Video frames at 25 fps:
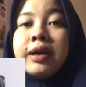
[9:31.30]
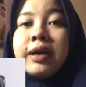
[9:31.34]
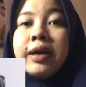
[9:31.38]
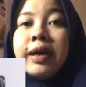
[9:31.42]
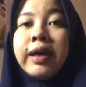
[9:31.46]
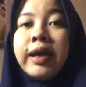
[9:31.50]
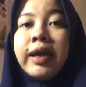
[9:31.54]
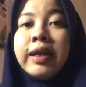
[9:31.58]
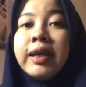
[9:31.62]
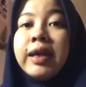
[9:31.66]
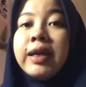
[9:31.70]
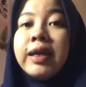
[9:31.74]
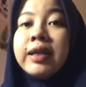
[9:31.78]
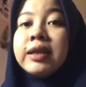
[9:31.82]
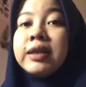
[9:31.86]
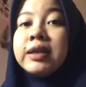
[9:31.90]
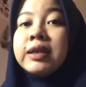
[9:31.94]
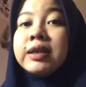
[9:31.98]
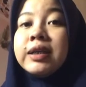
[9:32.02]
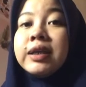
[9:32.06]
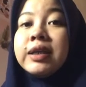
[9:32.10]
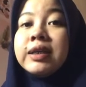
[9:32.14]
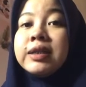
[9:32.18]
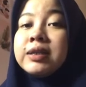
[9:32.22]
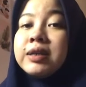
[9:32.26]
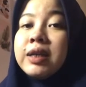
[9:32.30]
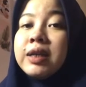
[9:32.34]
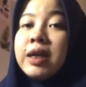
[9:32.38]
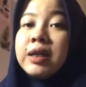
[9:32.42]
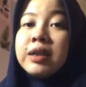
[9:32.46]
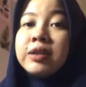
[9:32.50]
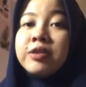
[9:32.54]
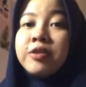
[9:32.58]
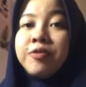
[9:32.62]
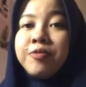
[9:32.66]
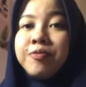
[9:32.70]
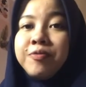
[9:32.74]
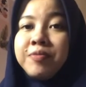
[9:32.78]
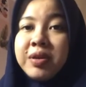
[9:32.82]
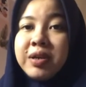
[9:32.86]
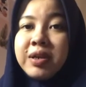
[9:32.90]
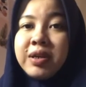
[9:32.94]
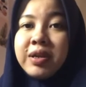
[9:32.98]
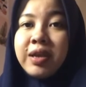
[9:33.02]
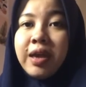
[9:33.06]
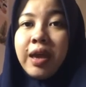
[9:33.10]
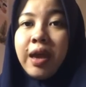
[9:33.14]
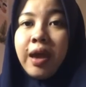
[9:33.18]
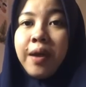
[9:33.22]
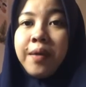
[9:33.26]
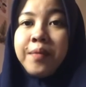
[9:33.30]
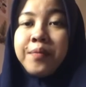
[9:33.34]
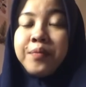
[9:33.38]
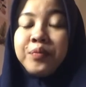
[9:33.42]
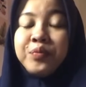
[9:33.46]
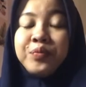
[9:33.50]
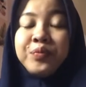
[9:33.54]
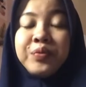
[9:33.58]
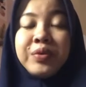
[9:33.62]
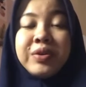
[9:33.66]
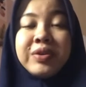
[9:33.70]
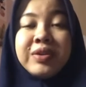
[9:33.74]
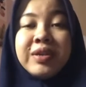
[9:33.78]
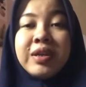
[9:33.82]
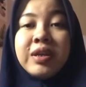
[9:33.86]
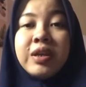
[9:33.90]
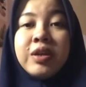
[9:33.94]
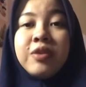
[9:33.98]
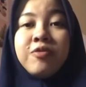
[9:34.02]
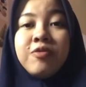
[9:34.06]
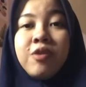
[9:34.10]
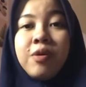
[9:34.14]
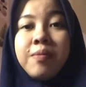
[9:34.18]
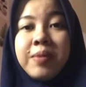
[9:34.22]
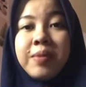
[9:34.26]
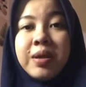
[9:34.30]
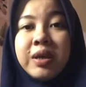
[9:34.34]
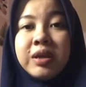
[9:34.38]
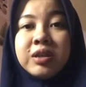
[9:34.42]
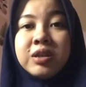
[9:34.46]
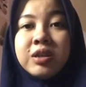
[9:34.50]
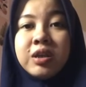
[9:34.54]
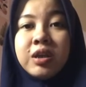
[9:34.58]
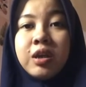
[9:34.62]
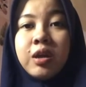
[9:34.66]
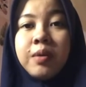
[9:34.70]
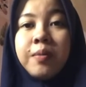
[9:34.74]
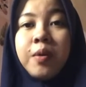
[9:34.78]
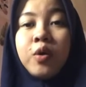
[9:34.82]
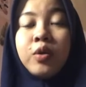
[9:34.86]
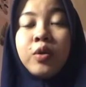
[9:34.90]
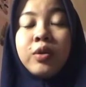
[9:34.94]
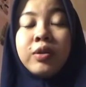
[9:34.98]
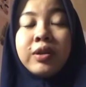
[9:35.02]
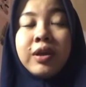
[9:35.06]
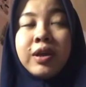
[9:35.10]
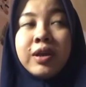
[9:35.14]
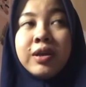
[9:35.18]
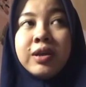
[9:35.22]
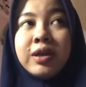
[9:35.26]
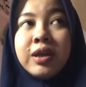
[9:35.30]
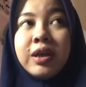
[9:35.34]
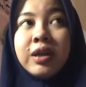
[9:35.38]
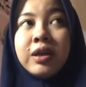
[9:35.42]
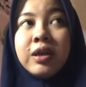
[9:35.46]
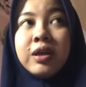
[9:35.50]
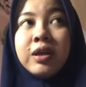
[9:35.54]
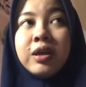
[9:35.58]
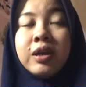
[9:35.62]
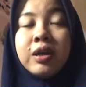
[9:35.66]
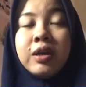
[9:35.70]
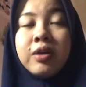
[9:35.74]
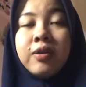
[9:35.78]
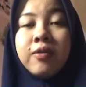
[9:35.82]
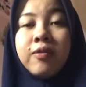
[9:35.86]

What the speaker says: And then the interactive media present information about learning